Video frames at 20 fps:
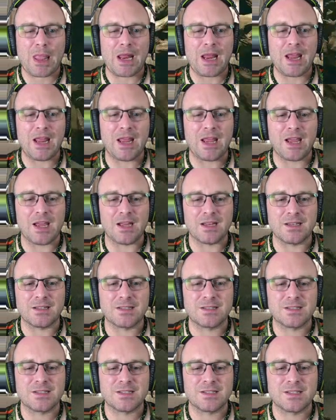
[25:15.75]

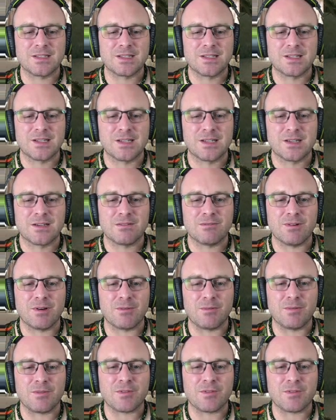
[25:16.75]
And, well,